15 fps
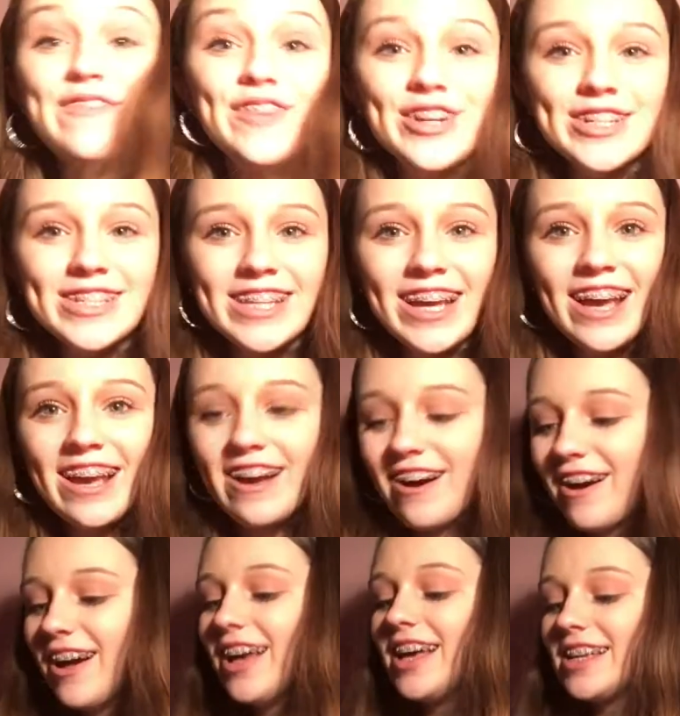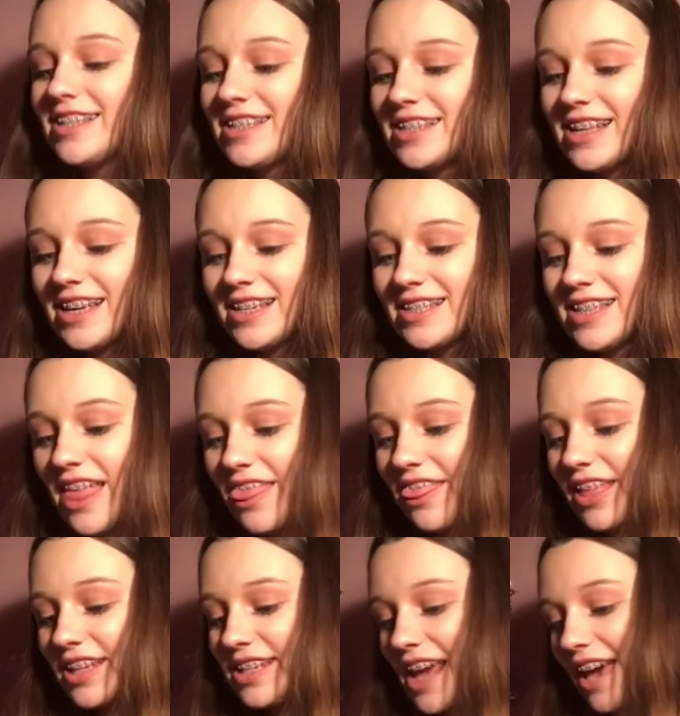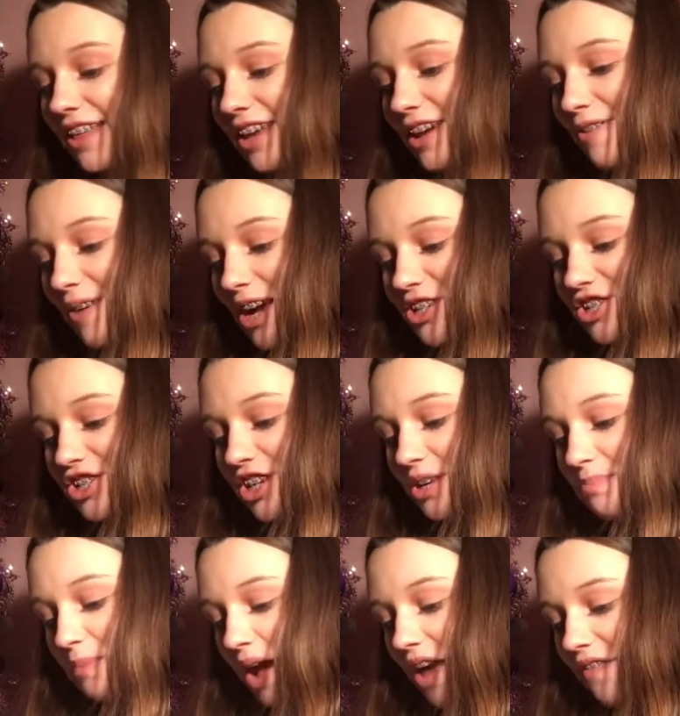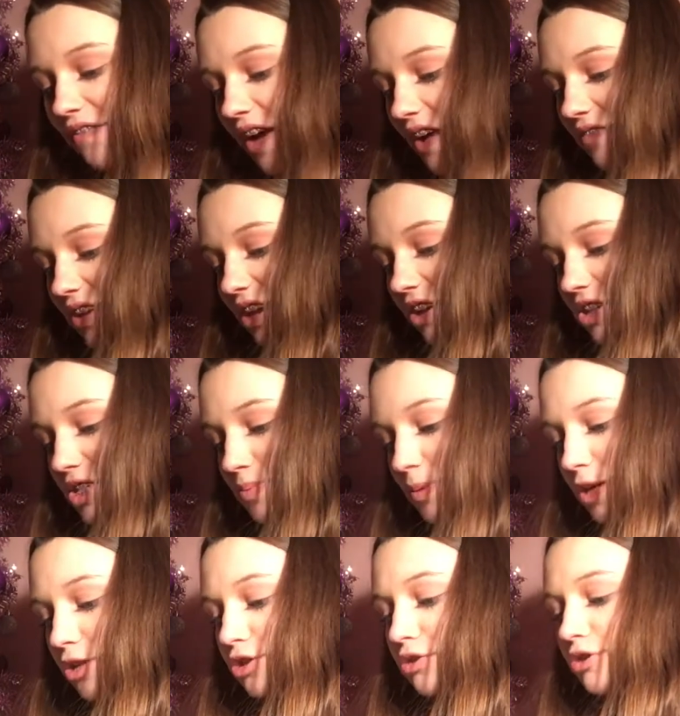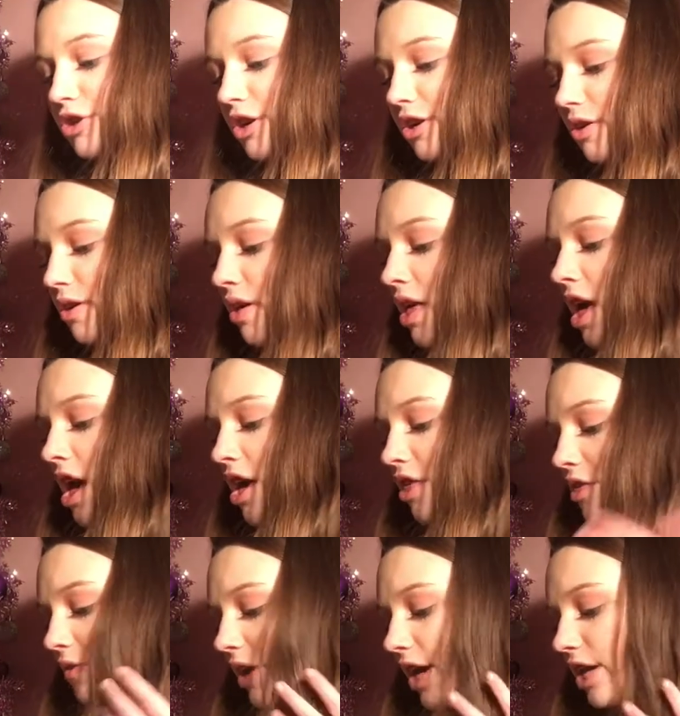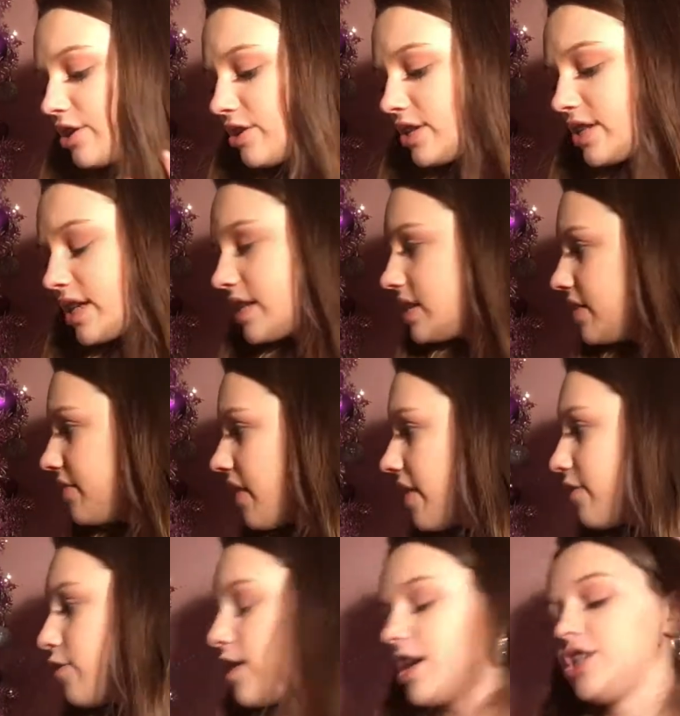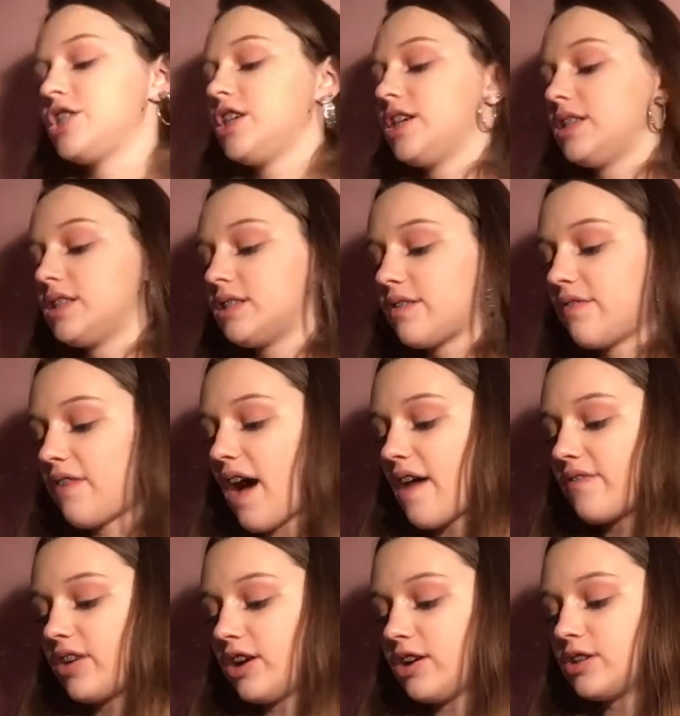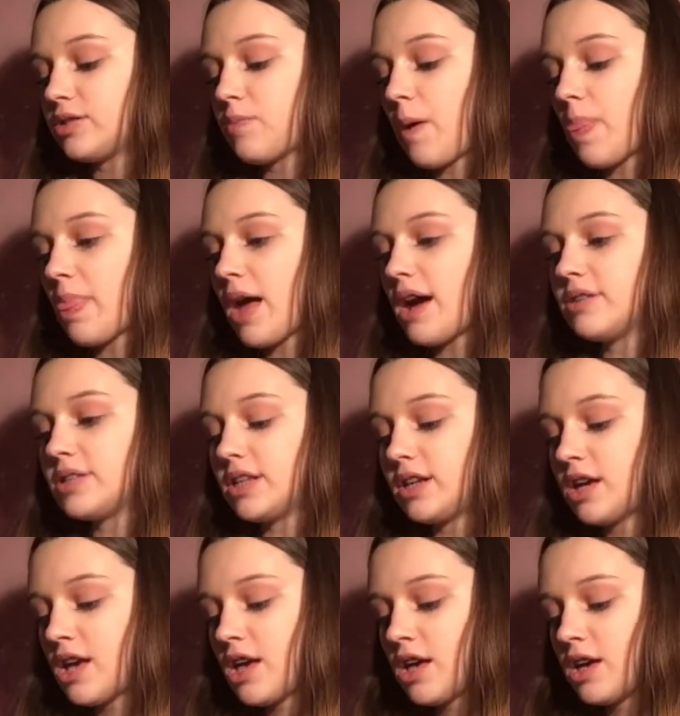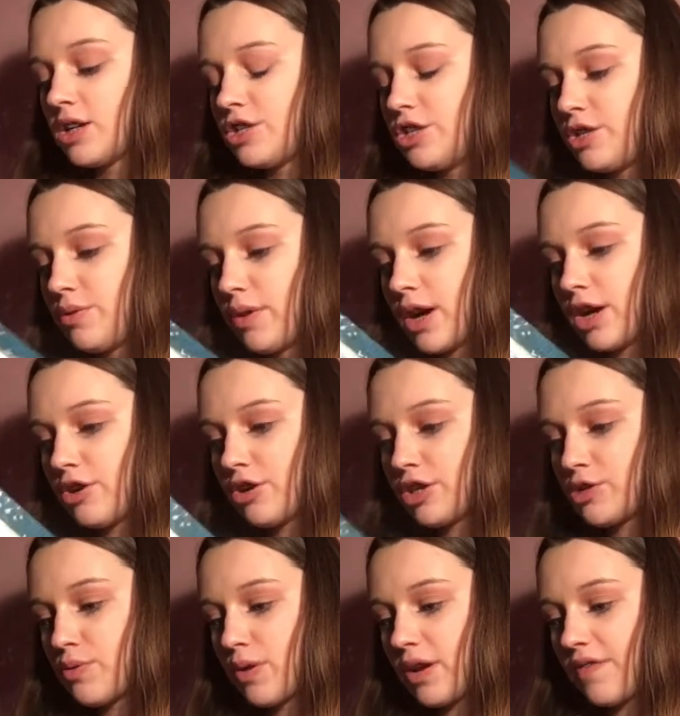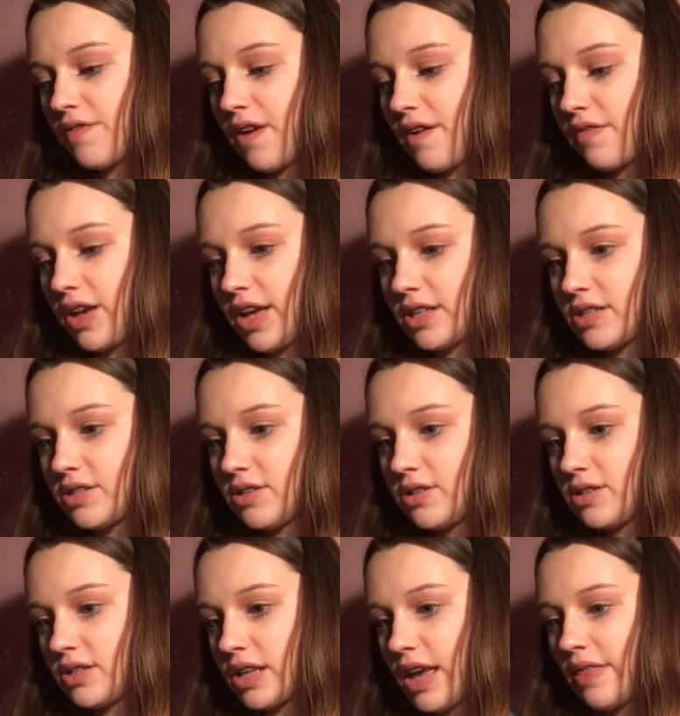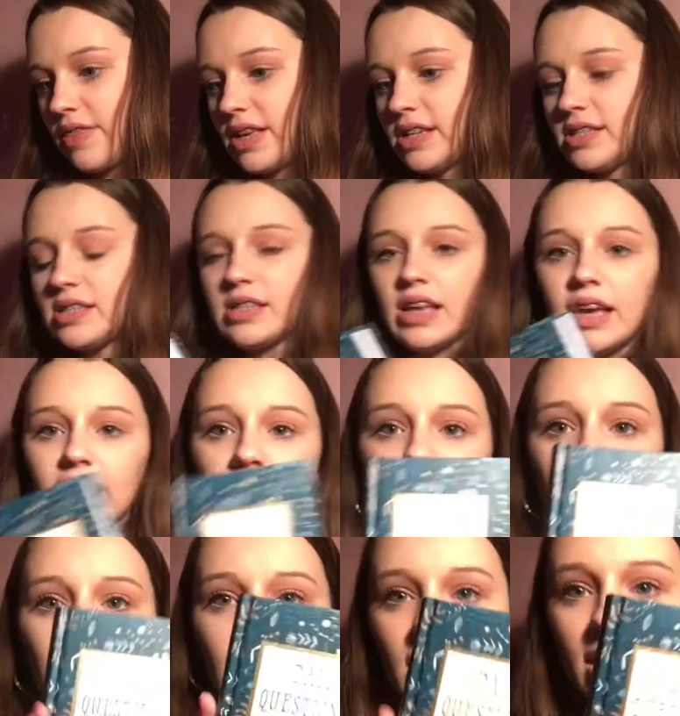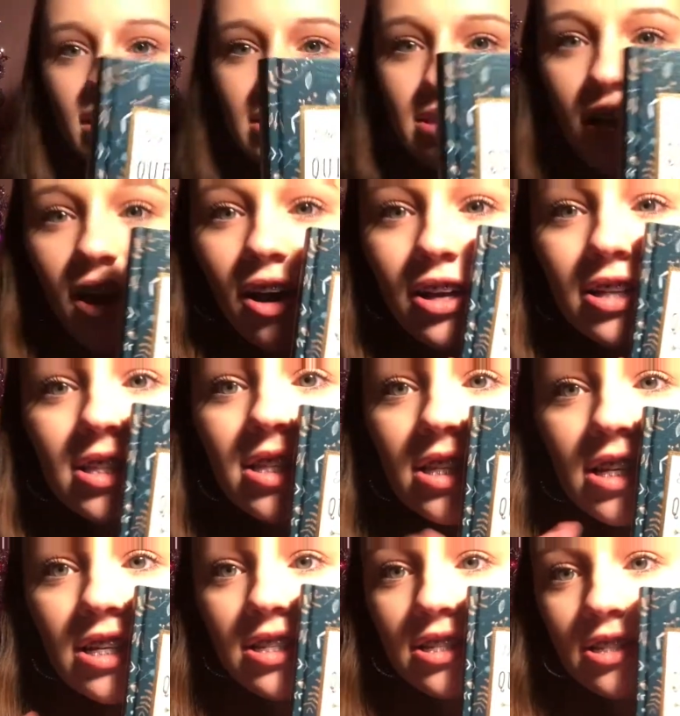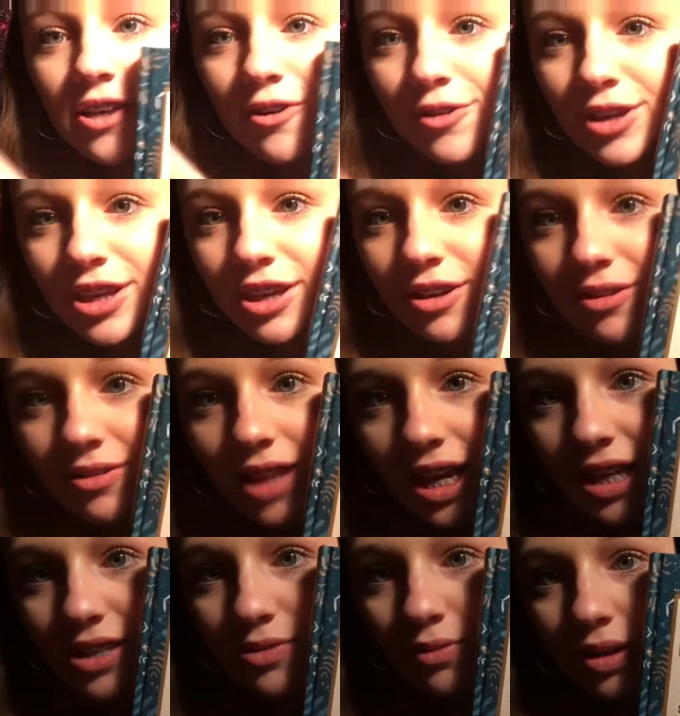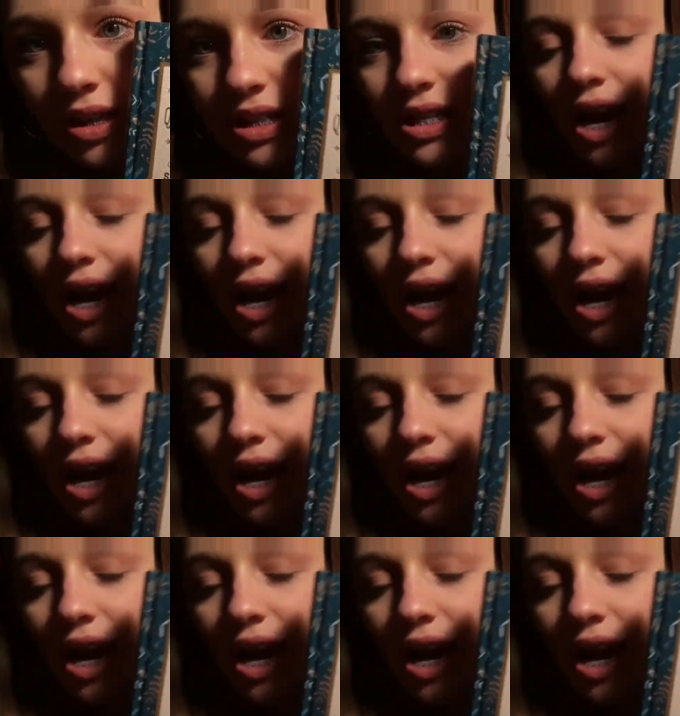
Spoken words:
first thing I got is this, the Daily Question, My 5 Year Spiritual Journal, 365 questions, 5 years, 1,225 answers, and this thing is honestly so cute. Like, it's really